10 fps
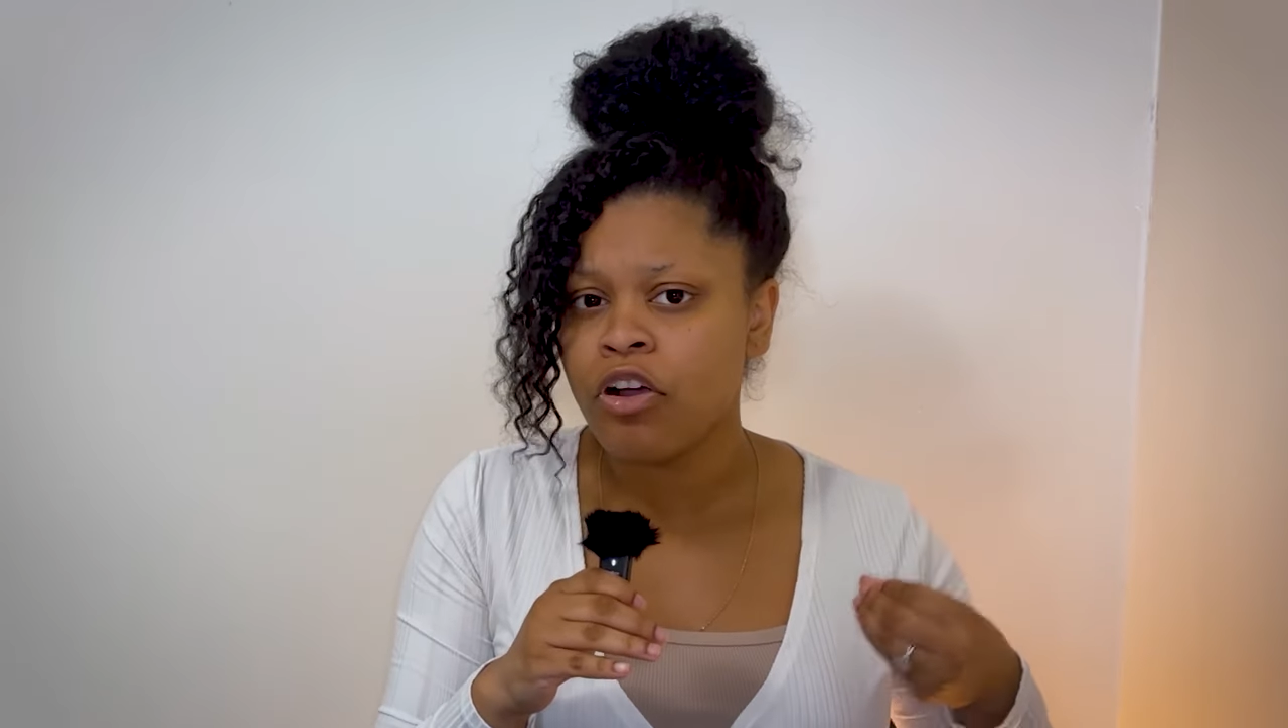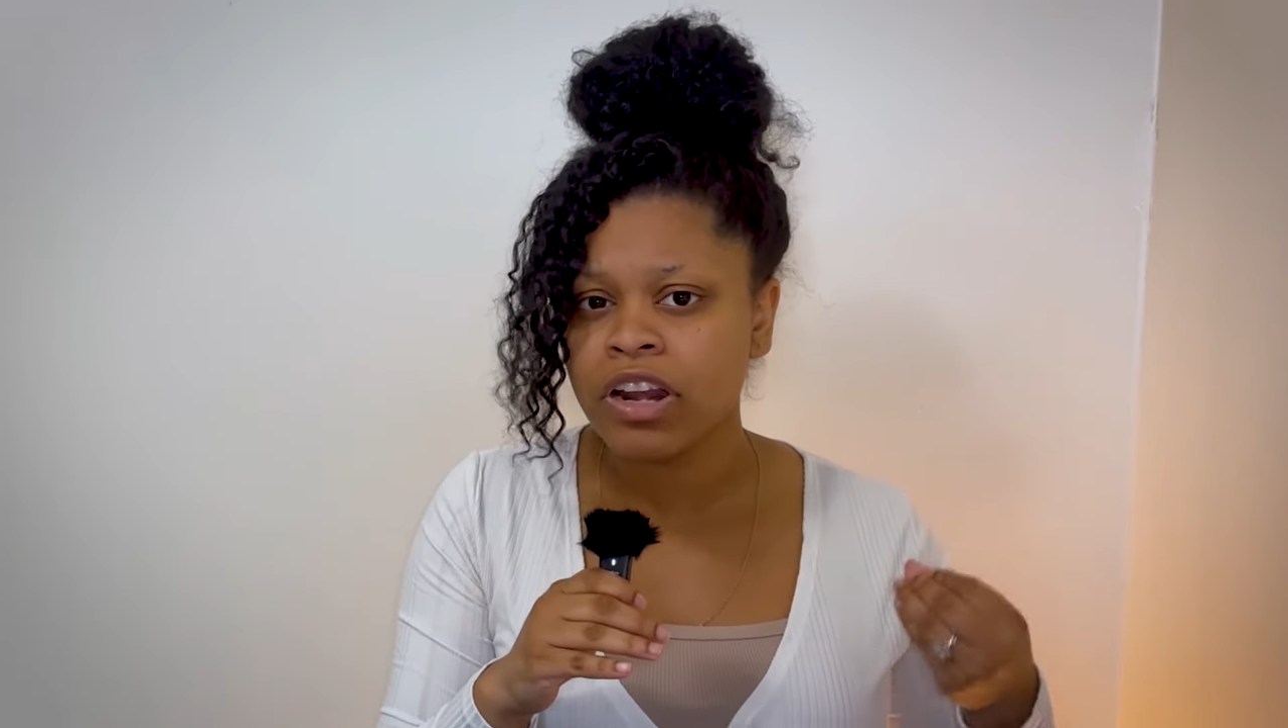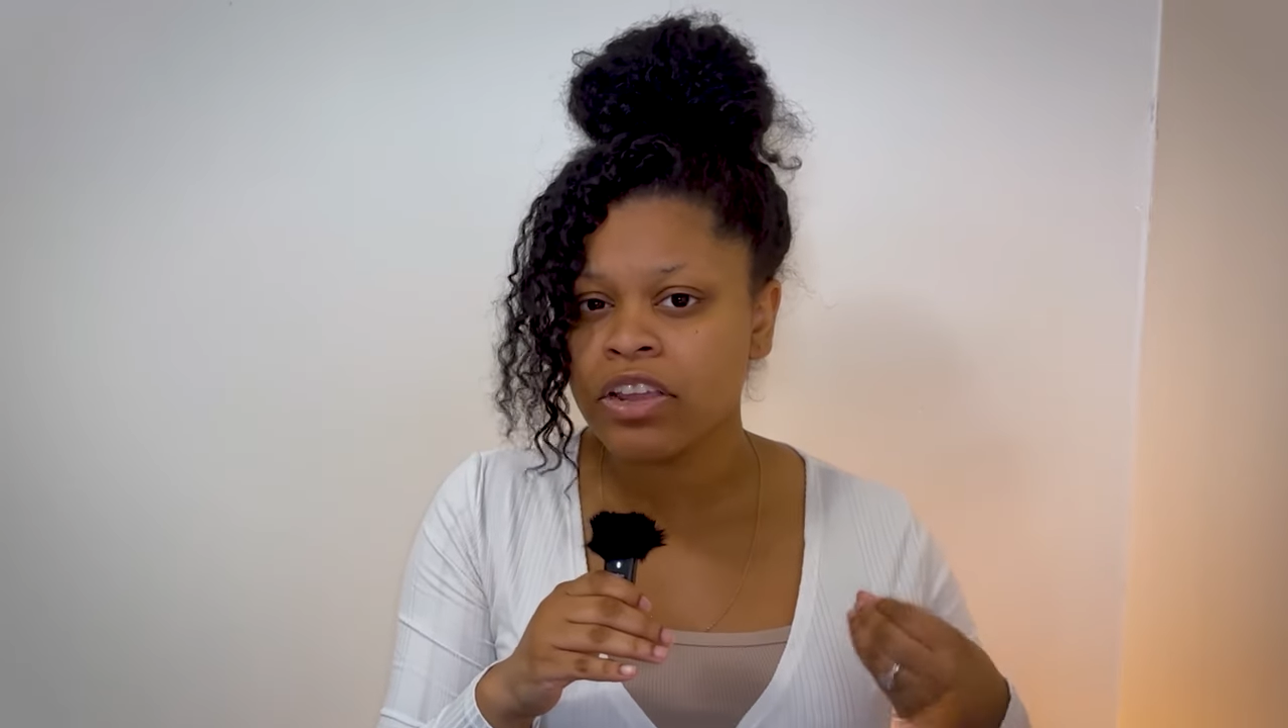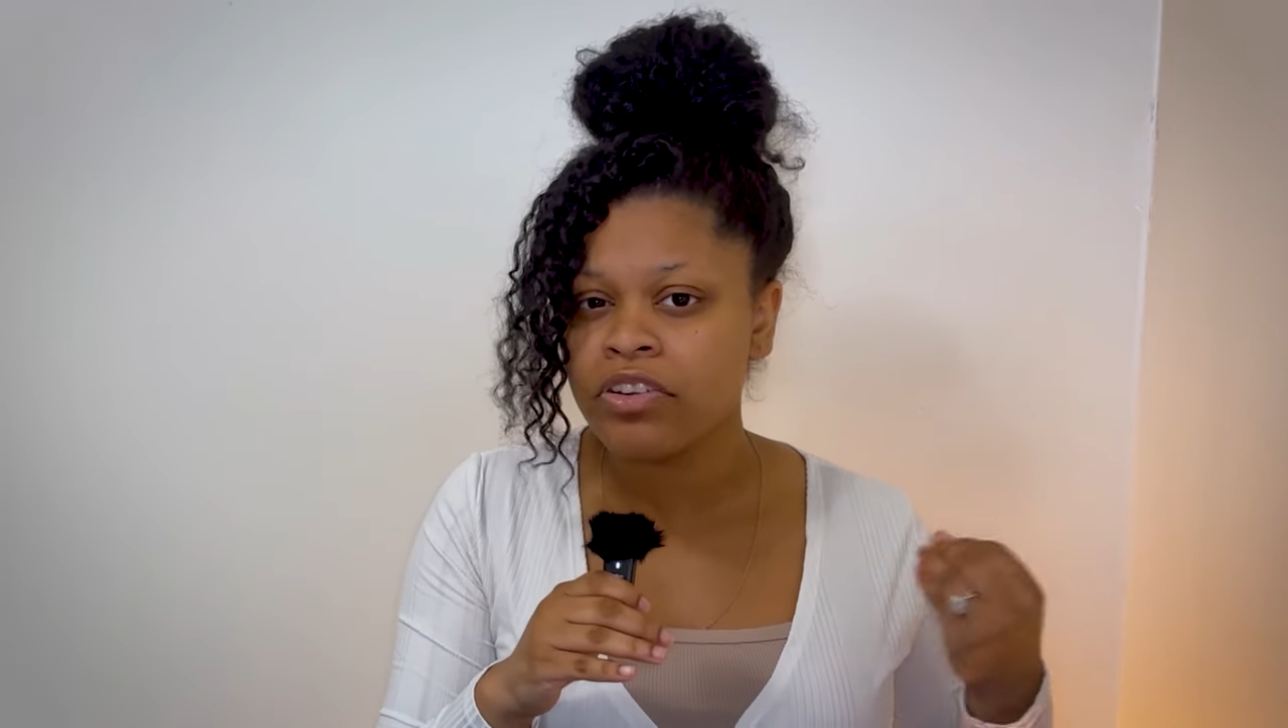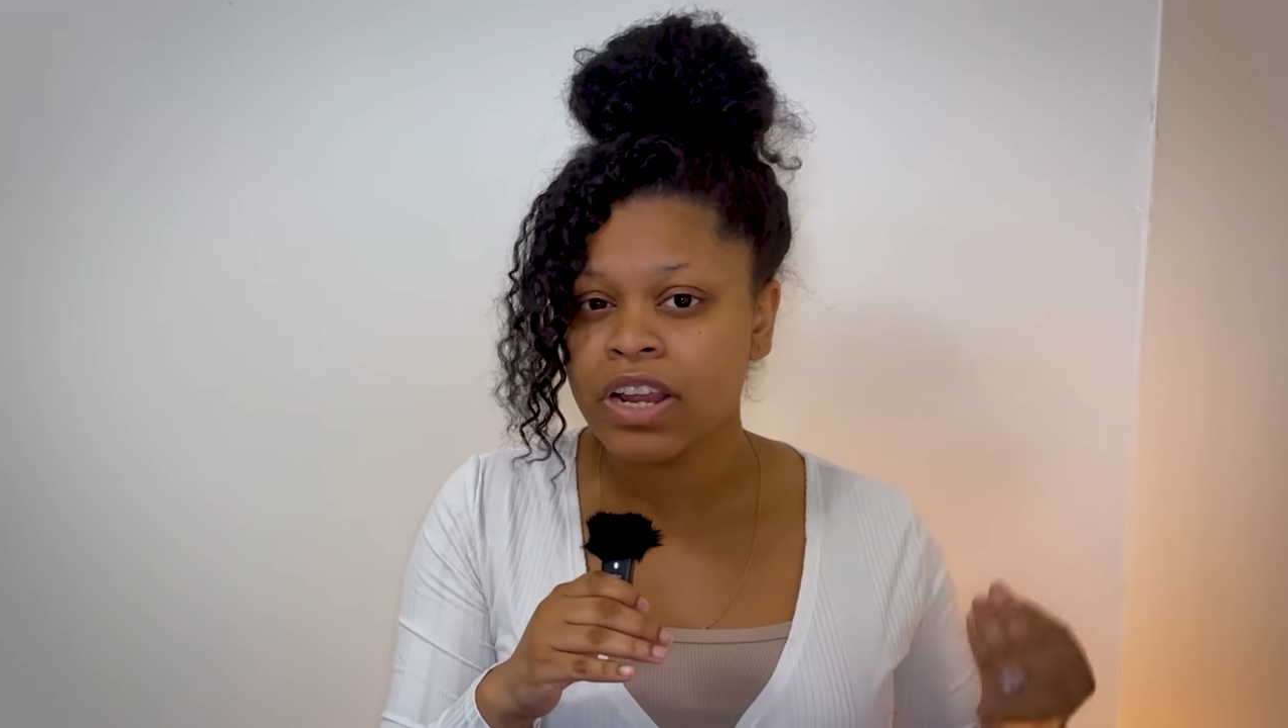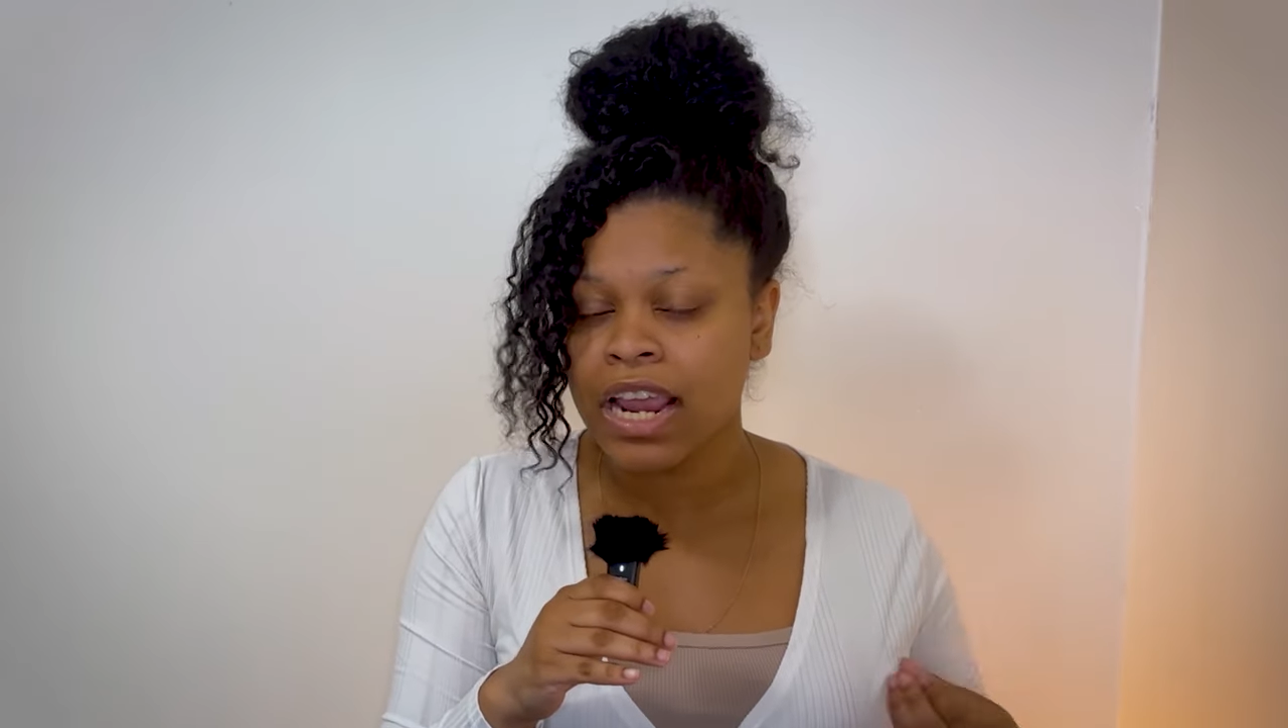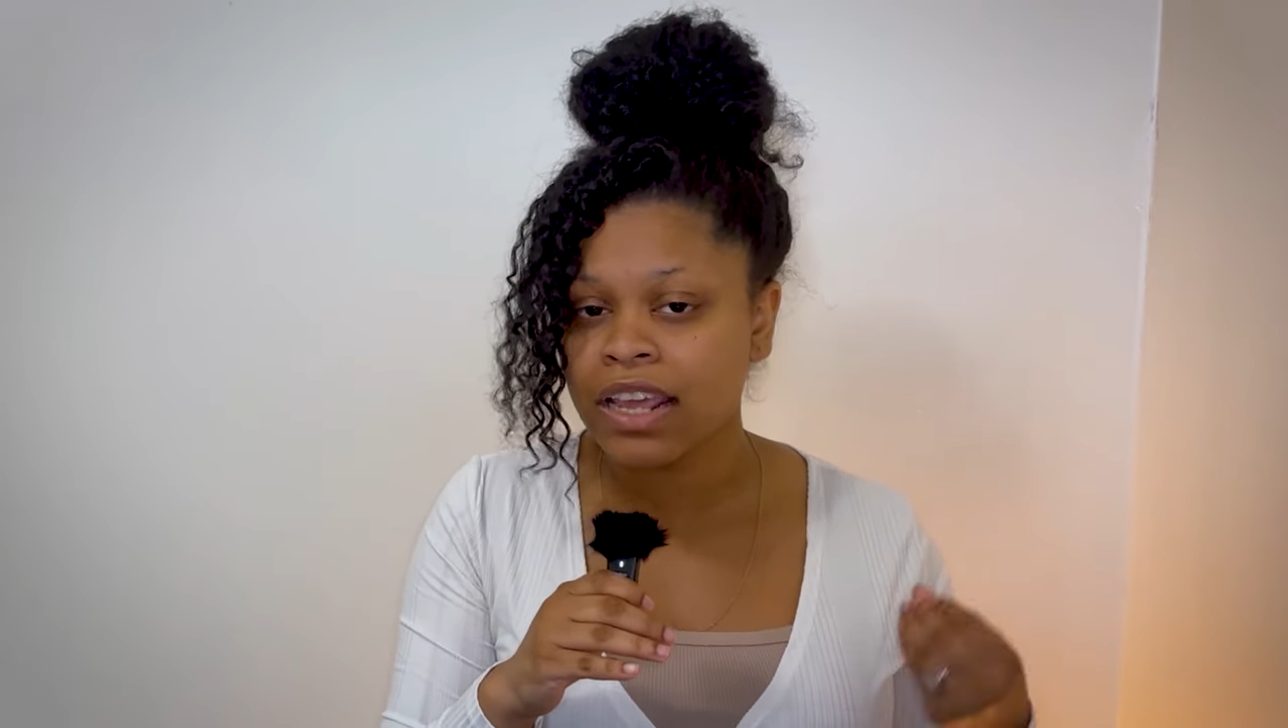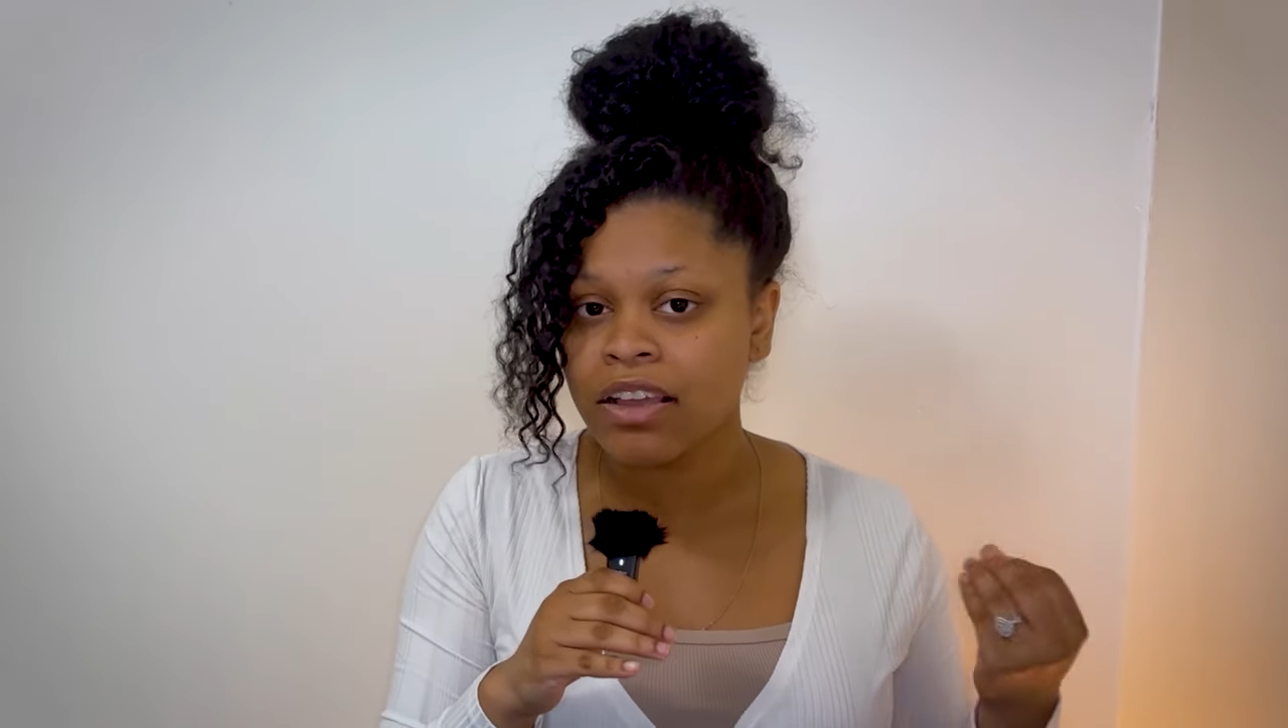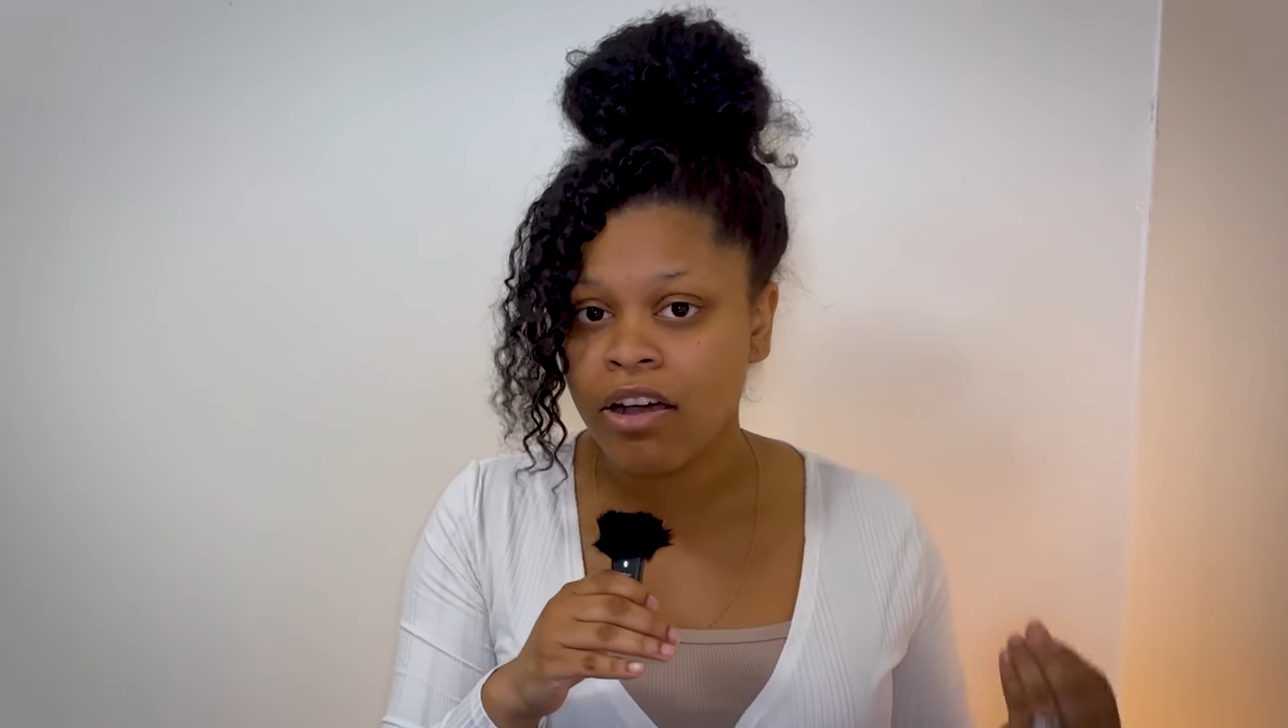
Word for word: already creating